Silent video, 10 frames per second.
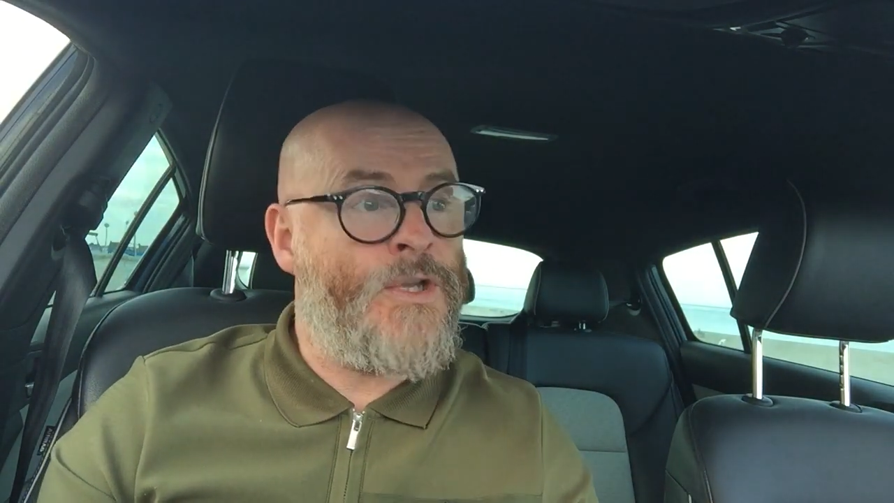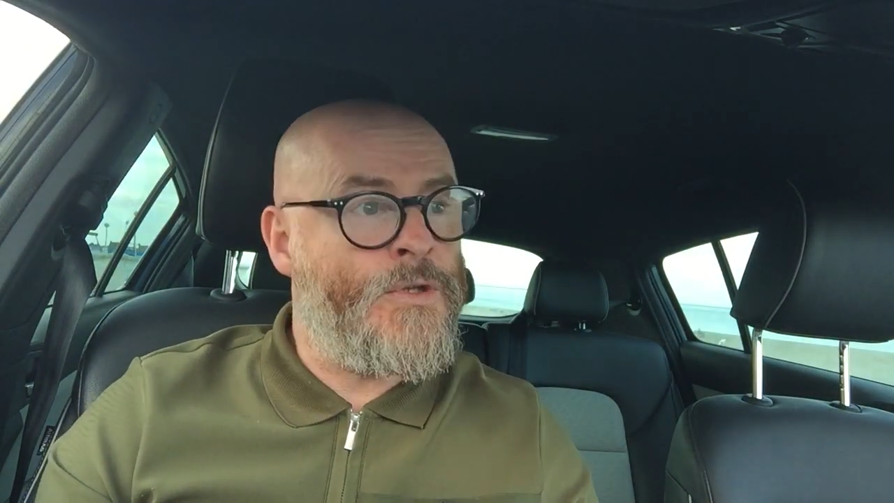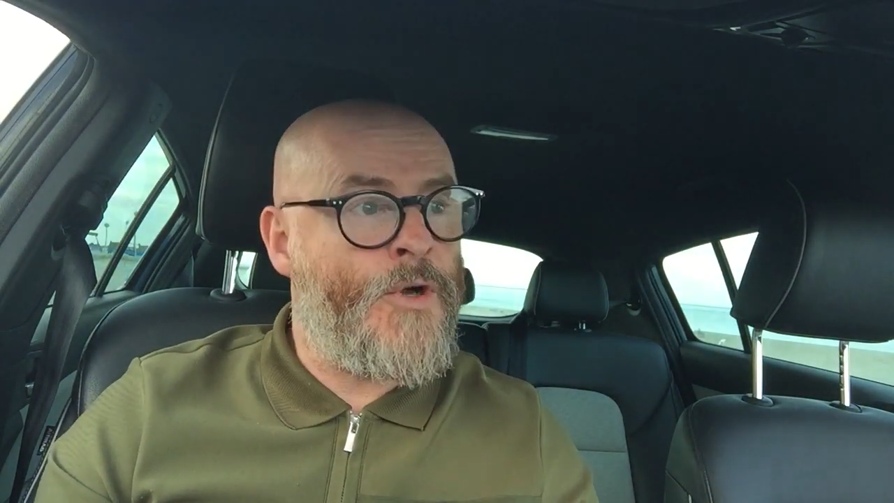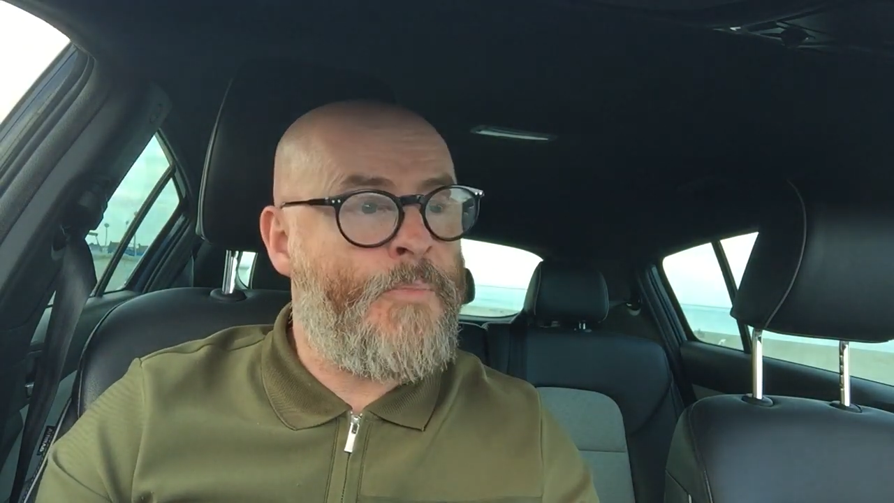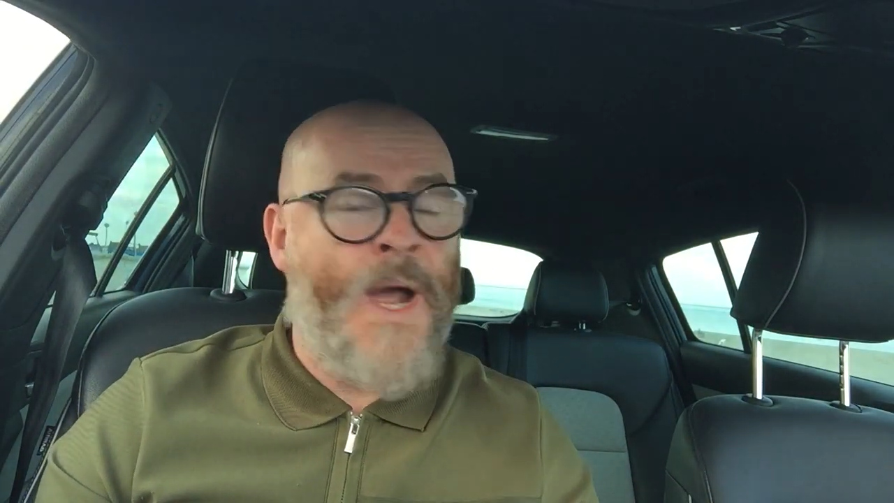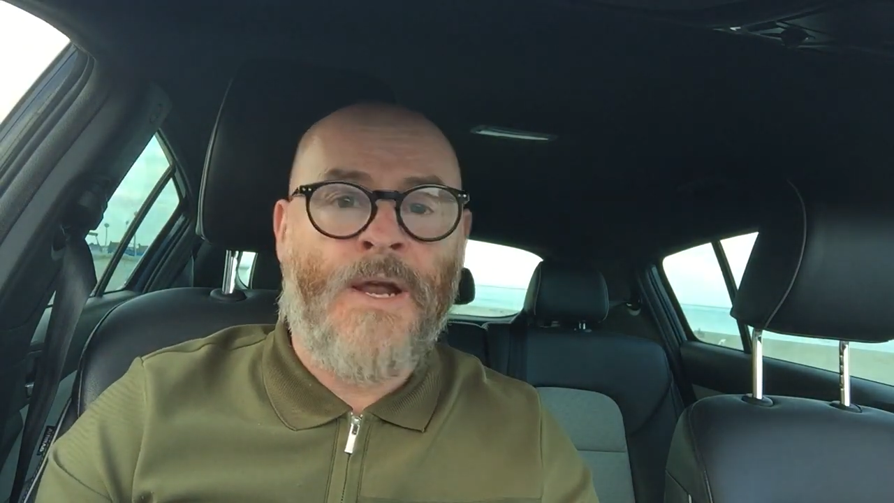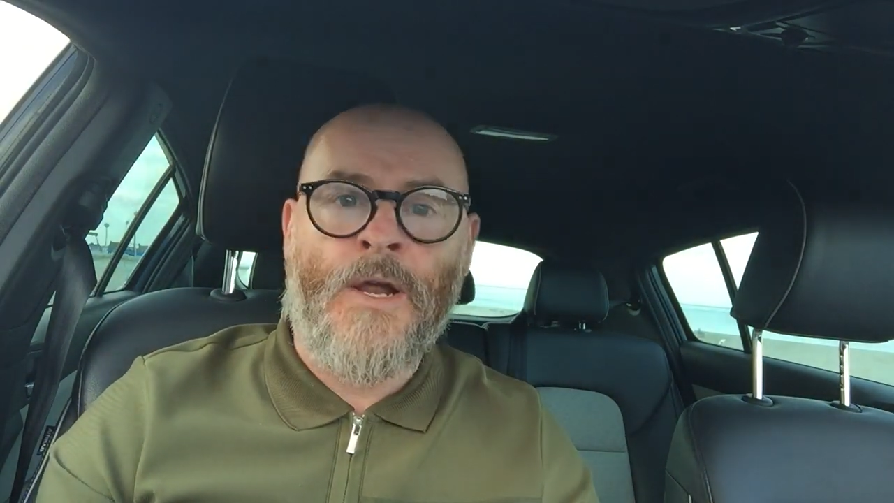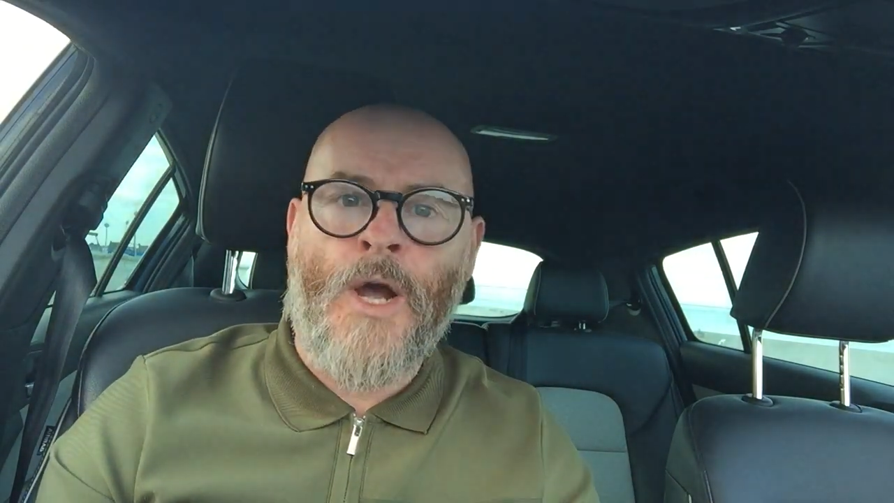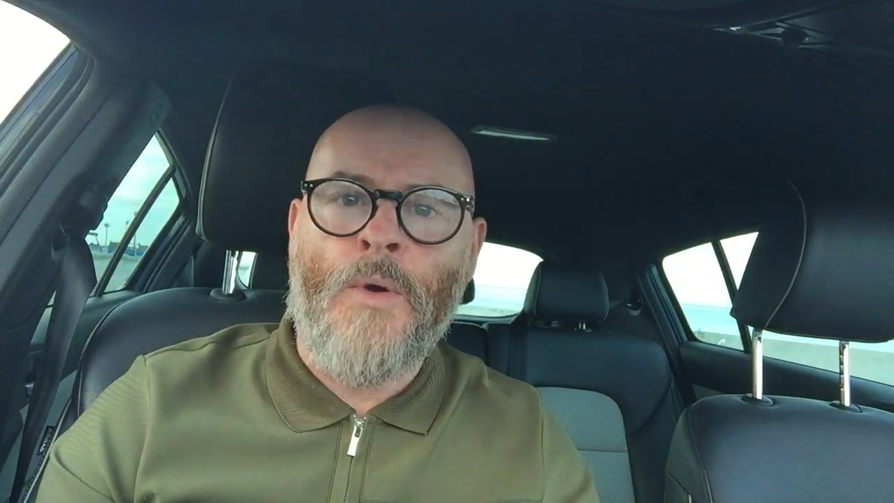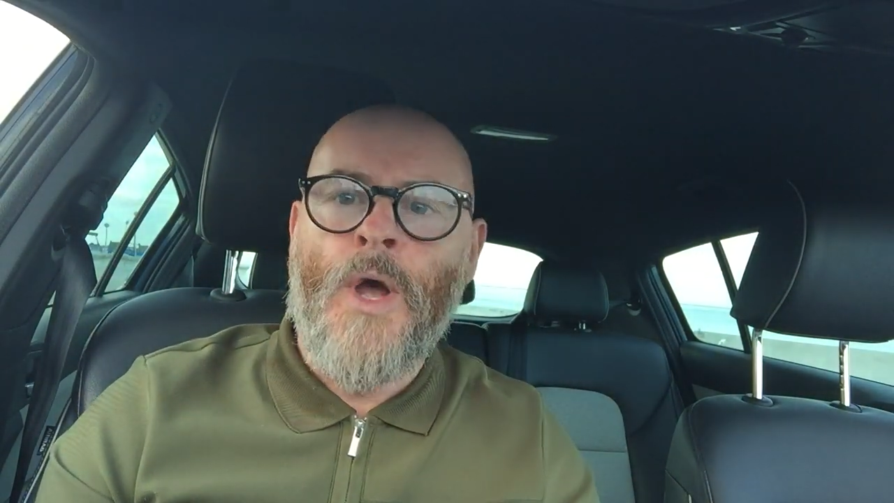You'll look back
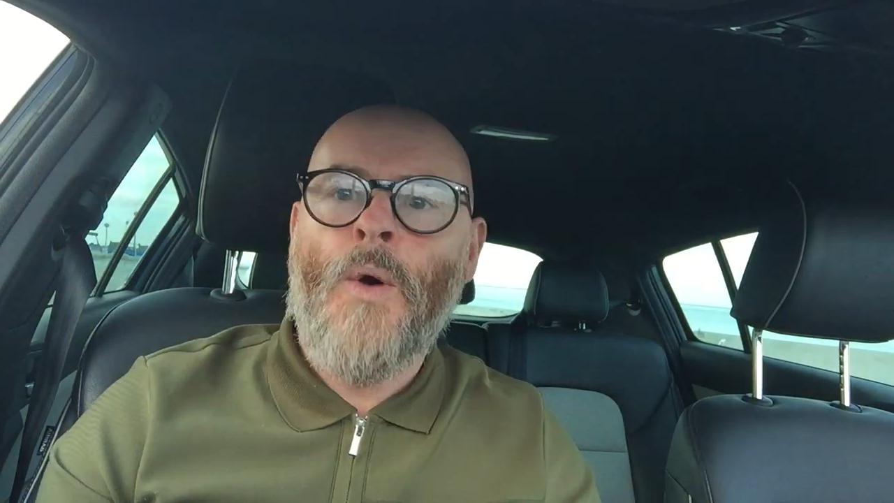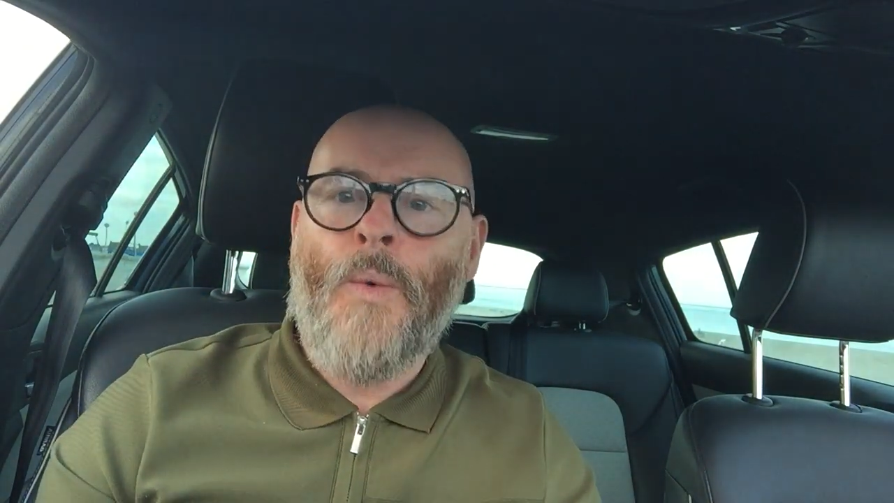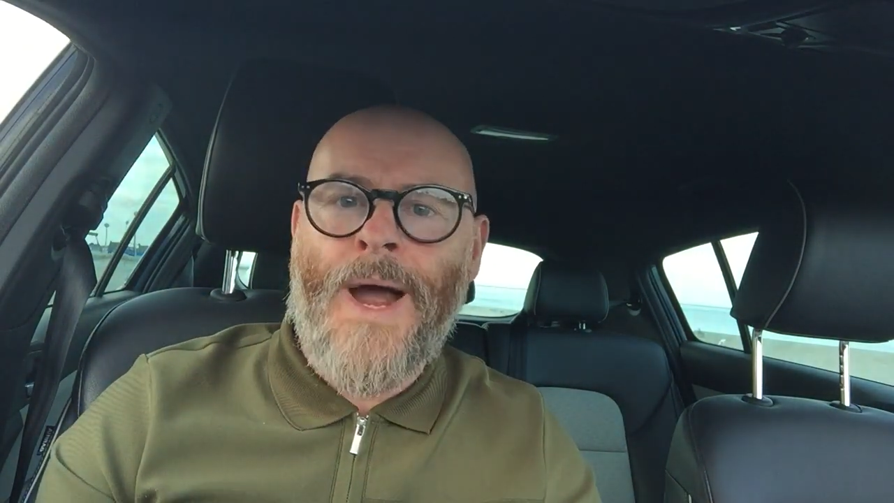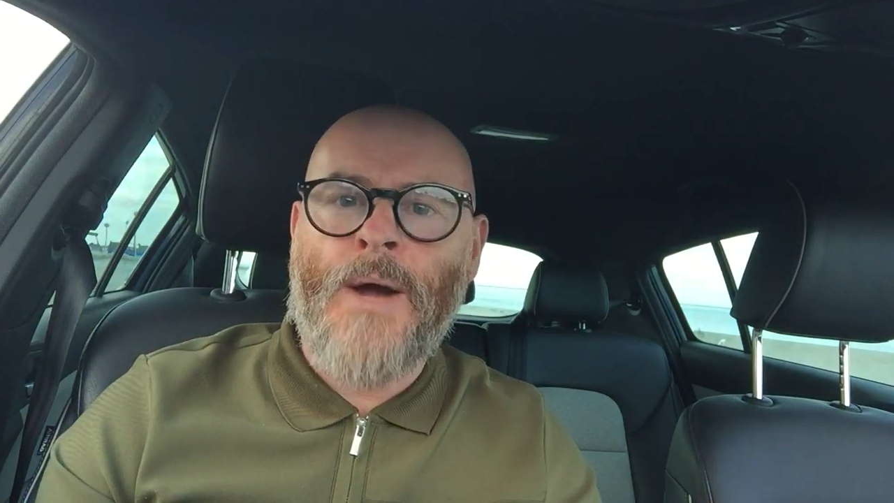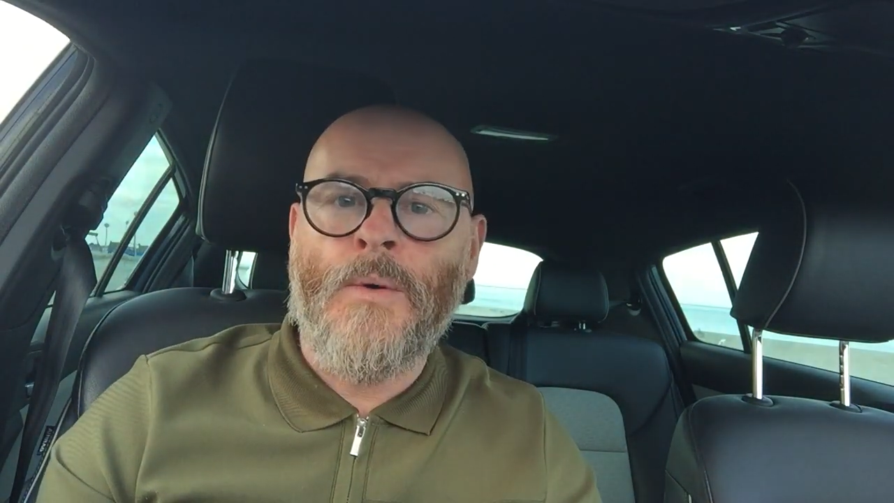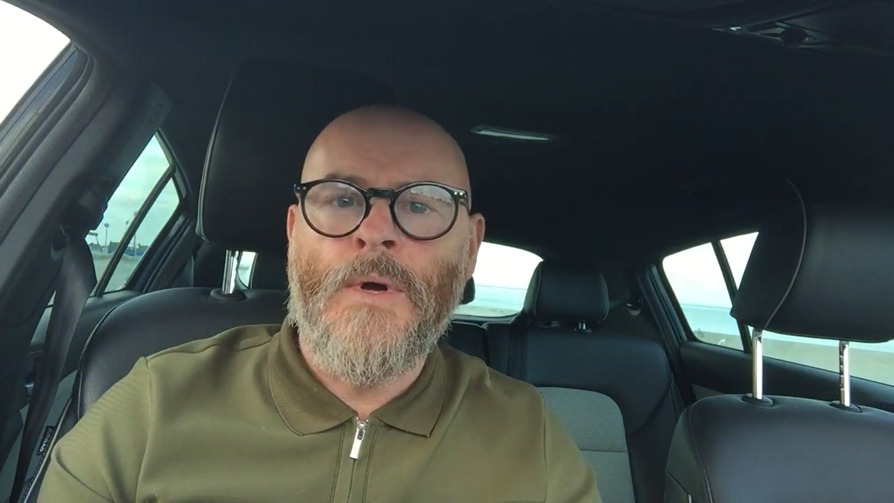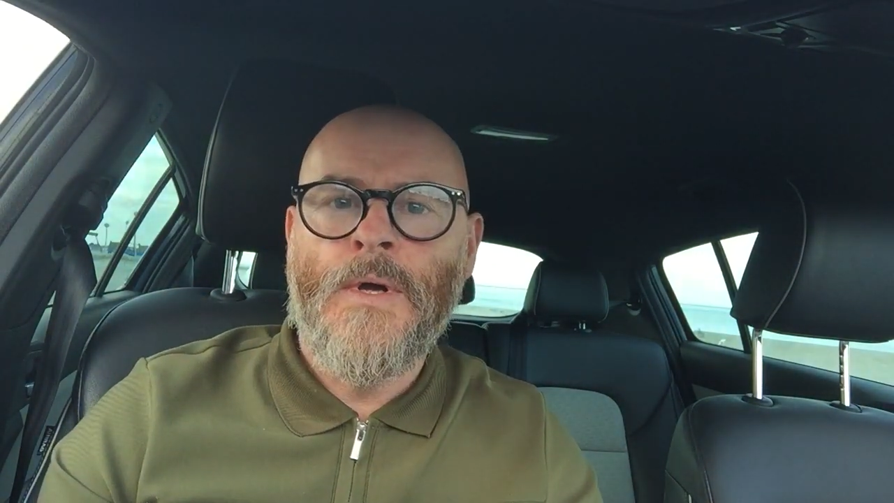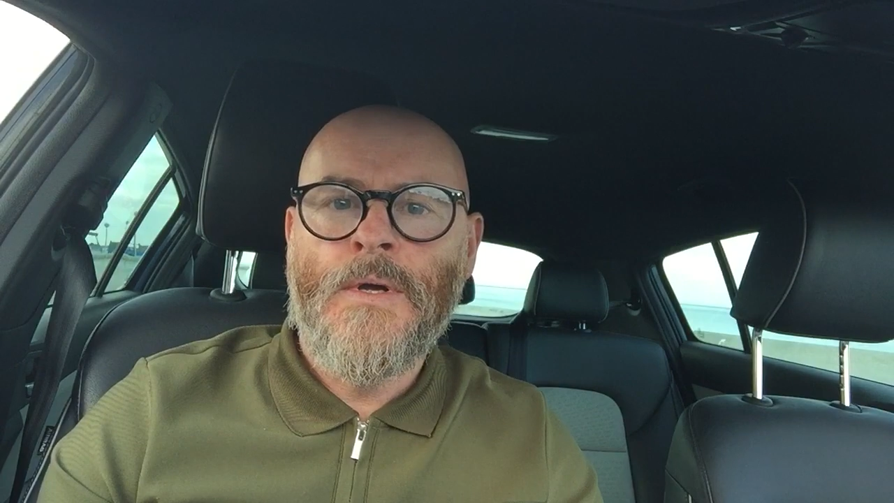and go, wow,